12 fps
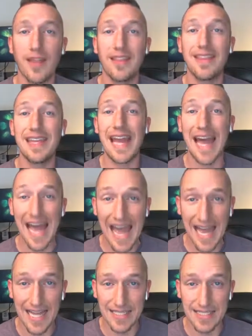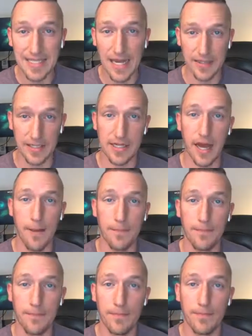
the ads at the top.